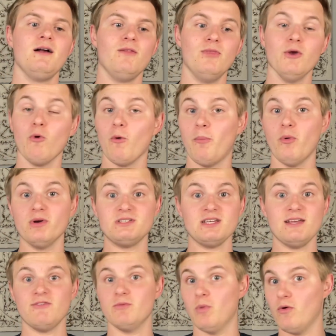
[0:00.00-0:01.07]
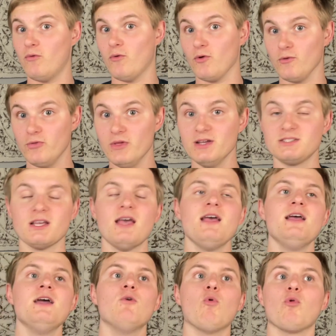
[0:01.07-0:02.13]
There were points even before this
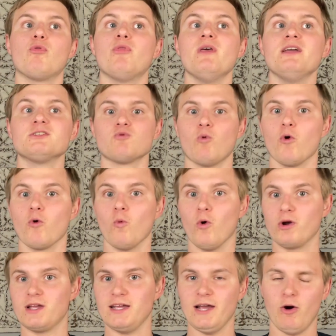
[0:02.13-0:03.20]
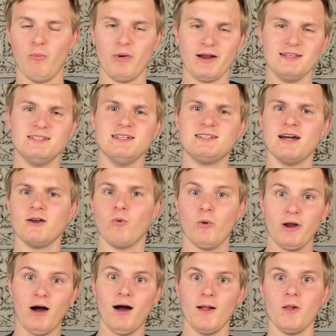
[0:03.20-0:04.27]
where things were working out. But I did kind of
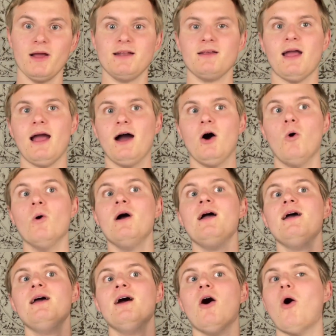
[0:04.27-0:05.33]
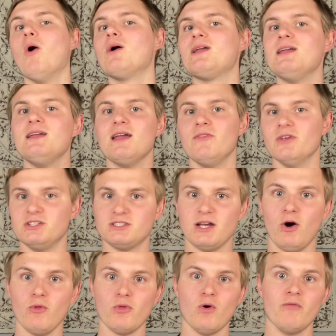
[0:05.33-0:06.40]
want to highlight how hockey in the
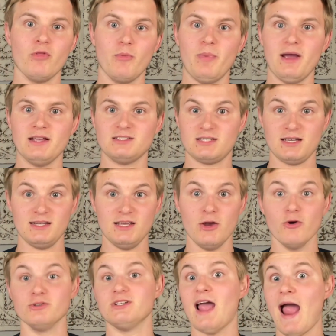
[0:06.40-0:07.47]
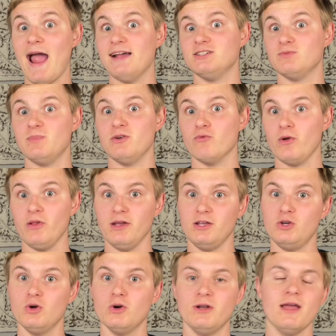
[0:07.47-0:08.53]
South over the past 10 years has been really
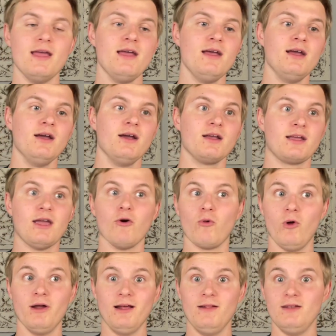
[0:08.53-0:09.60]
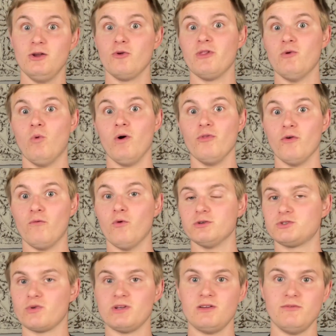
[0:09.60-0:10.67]
good. Carolina nearly won their 4th
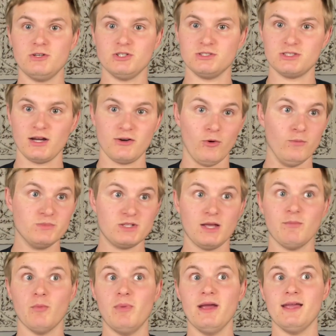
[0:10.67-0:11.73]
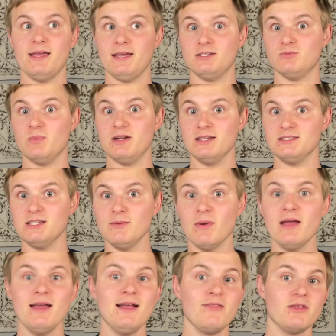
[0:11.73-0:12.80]
straight division title. Tampa Bay has been a team
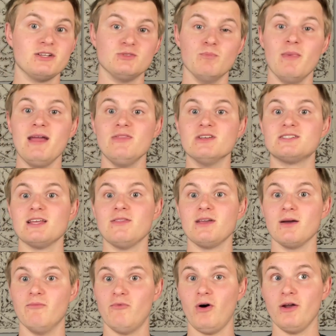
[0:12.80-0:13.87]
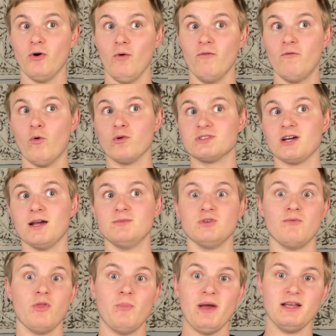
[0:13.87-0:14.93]
that has made the Stanley Cup Final 4 times
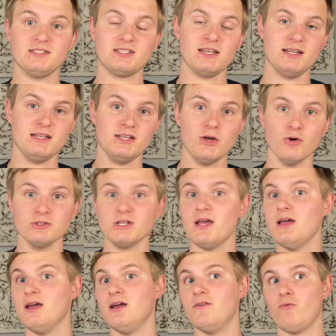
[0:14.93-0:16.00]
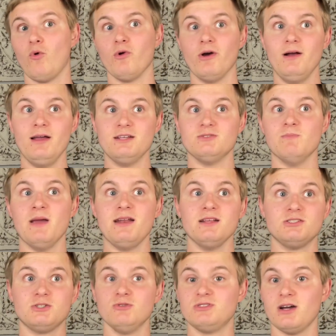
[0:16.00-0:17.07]
over the past 10 years. Florida has made
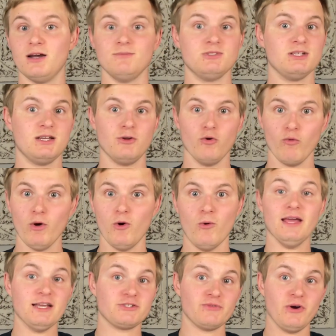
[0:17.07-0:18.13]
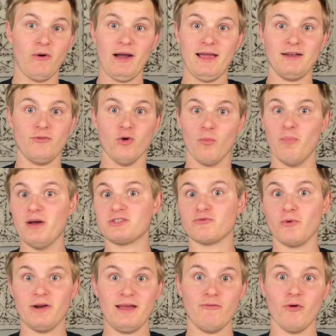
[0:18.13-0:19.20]
it 2 times in a row. Nashville had their best
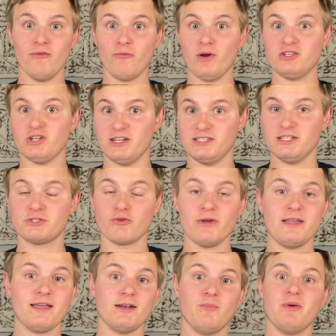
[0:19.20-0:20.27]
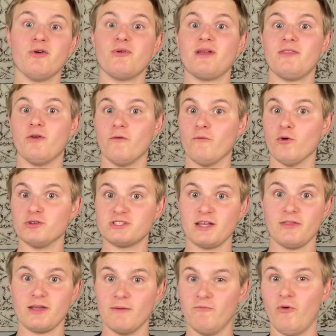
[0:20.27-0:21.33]
run ever in franchise history and appeared in their first
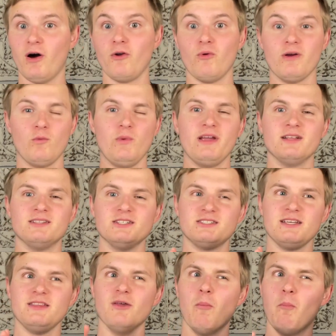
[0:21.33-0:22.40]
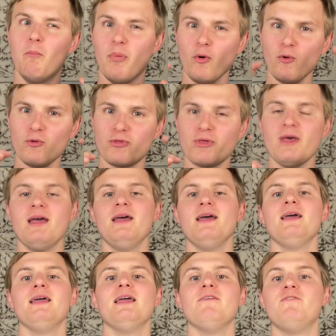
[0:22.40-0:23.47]
Stanley Cup Final, and we get to see the birth,
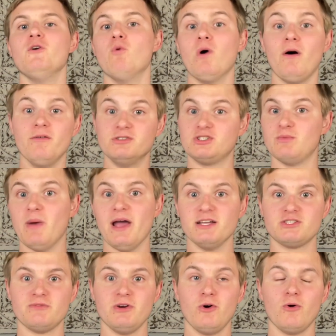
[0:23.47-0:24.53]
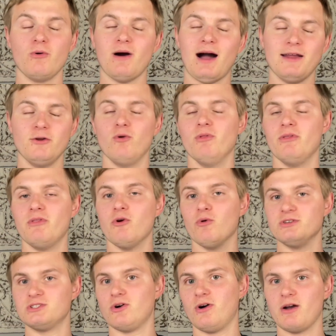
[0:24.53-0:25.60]
if you will, of Smashville. I know that there
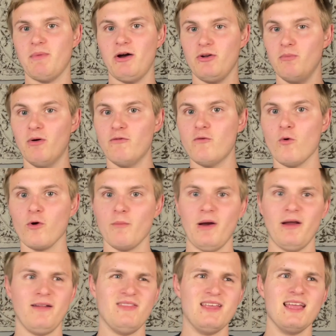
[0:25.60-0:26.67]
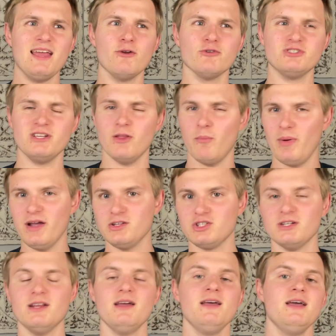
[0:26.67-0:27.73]
was talk about it before, about the energy and the
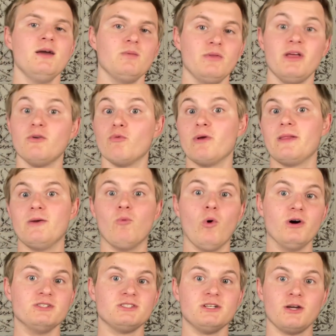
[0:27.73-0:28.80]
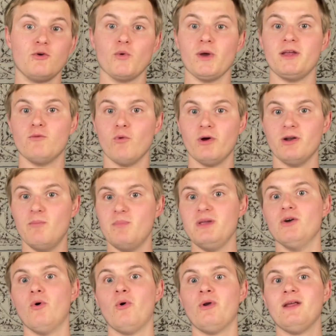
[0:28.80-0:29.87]
passion, but that really was a great run to
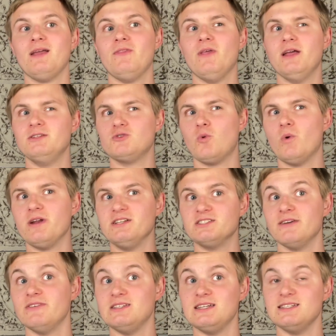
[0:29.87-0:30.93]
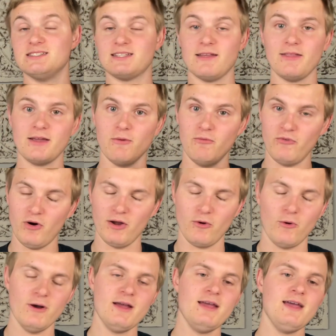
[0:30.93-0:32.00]
be on in that 2017 Stanley Cup Final.